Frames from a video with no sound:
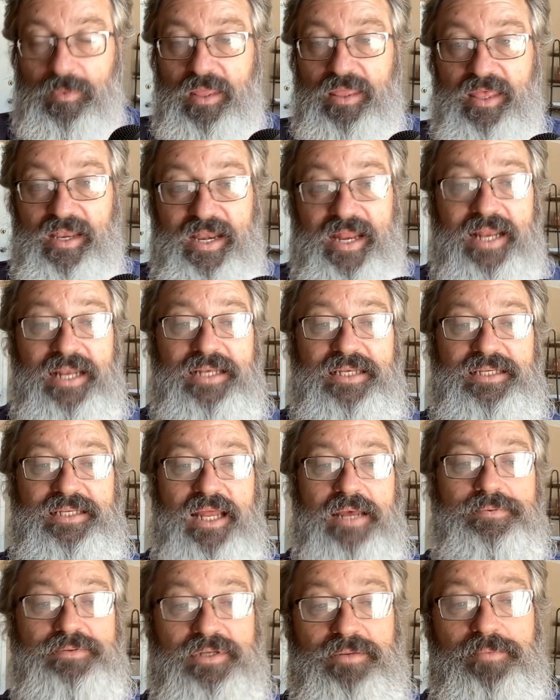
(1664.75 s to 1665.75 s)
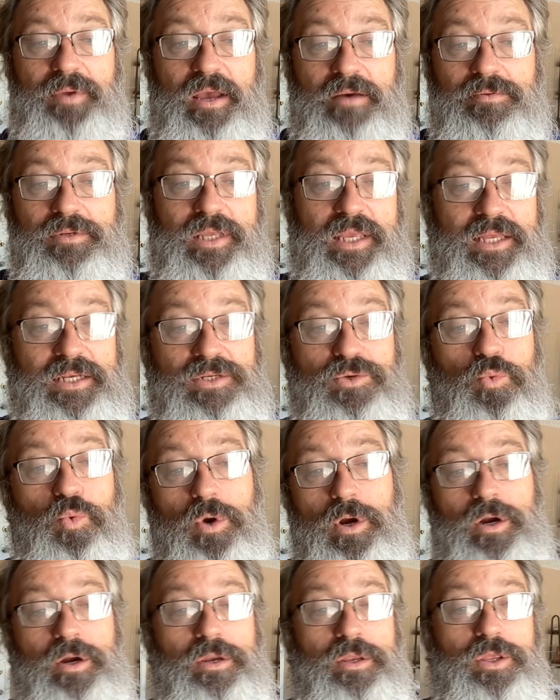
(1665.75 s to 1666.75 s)
the needed steps to be able to get to
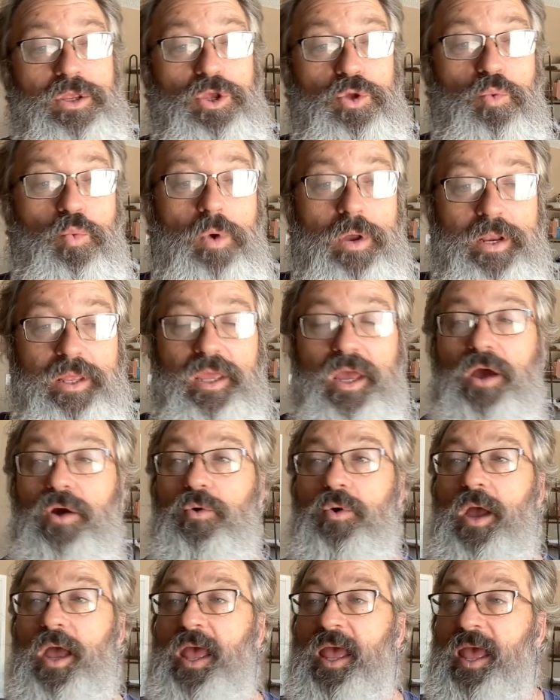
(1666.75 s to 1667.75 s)
where you want to go